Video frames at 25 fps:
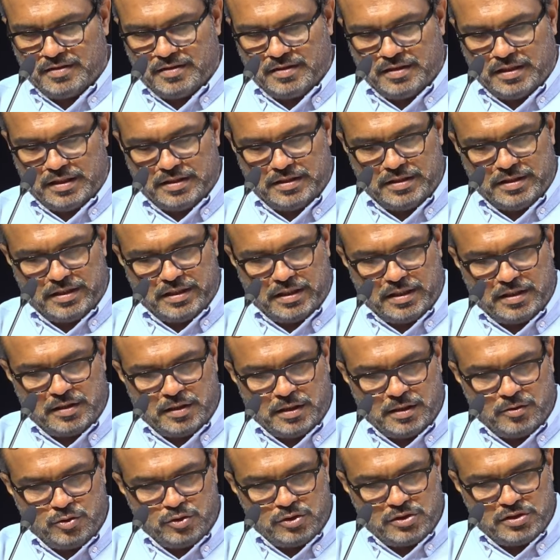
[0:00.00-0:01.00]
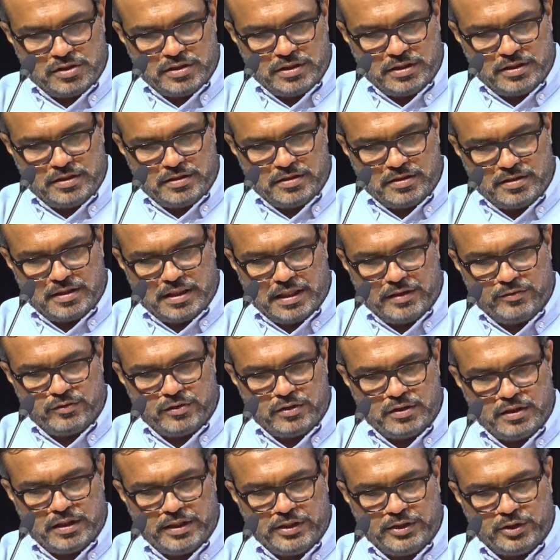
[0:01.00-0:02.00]
At the outset, I
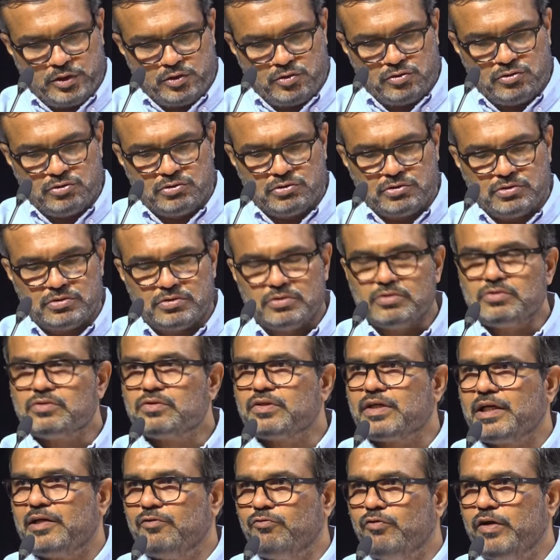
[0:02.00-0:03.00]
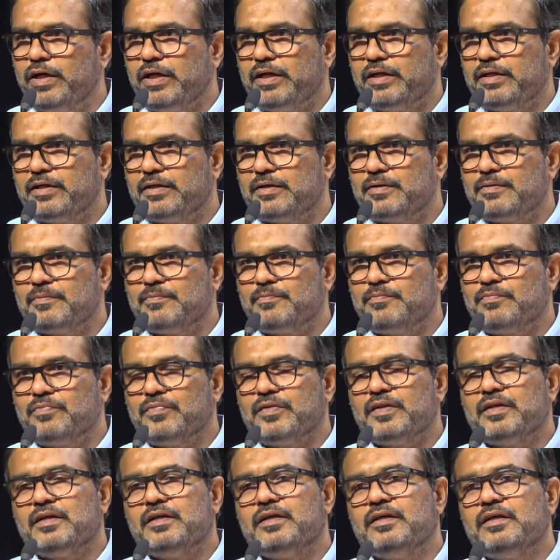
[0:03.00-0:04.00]
would like to convey
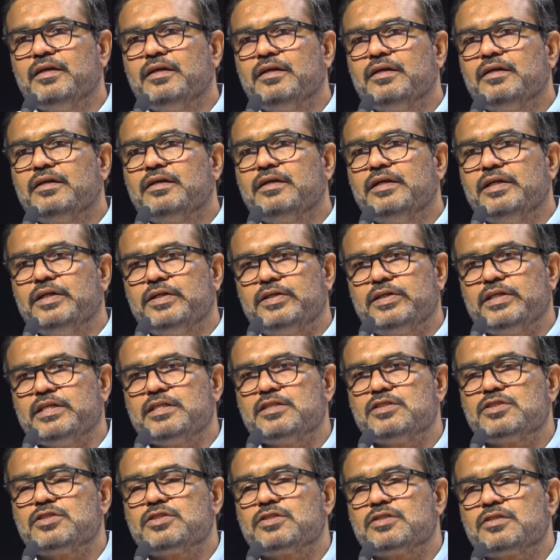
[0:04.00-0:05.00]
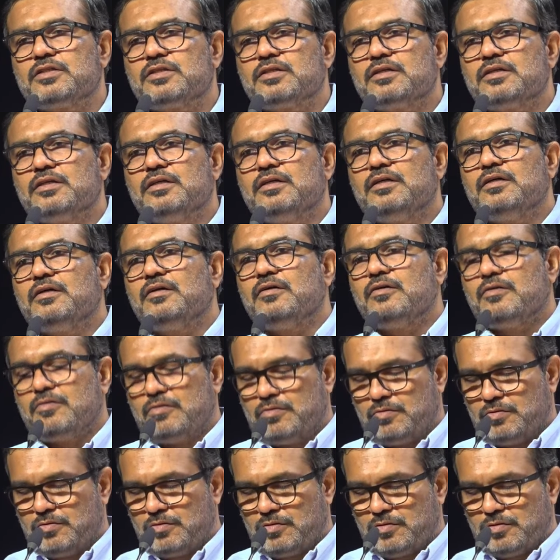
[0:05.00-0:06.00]
greetings
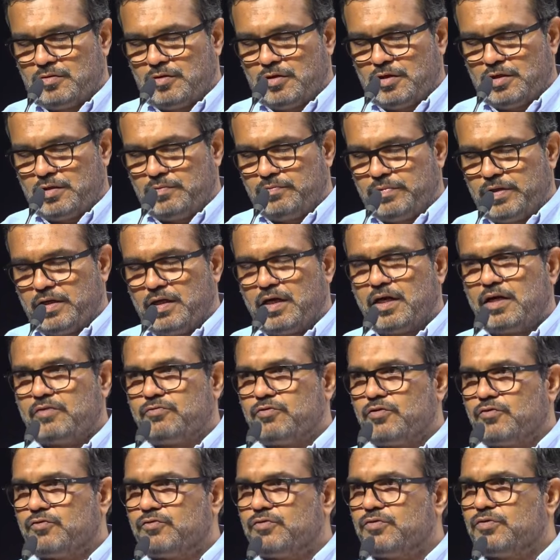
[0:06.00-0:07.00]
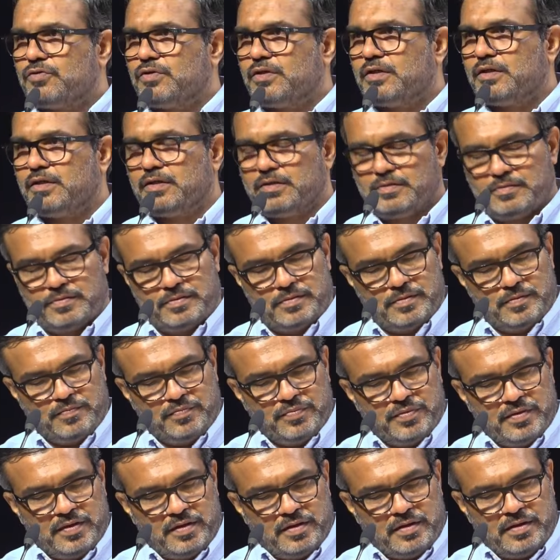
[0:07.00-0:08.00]
on behalf of
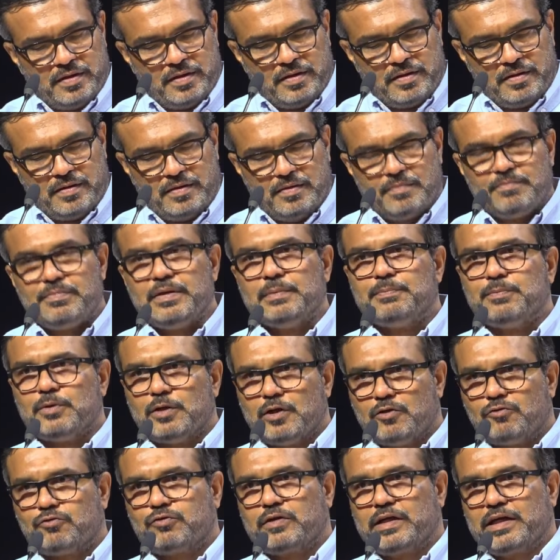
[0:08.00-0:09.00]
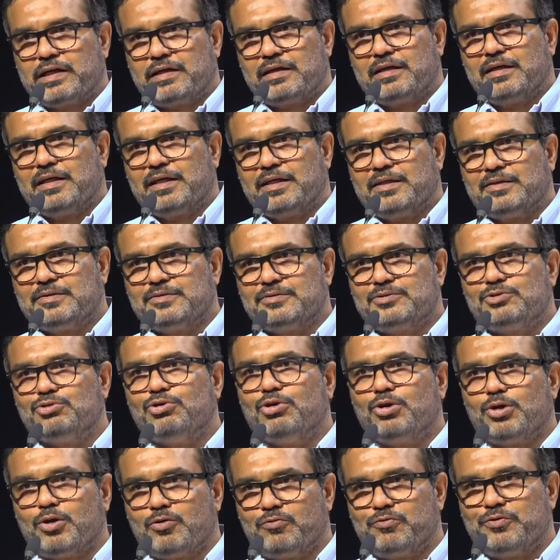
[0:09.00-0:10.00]
people of Kerala to
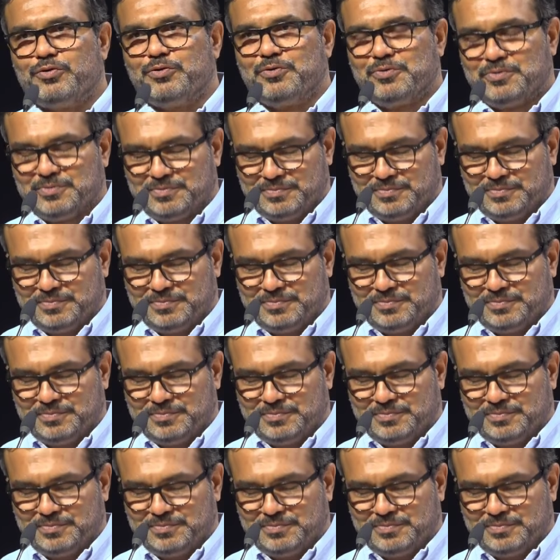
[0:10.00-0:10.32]
all of you.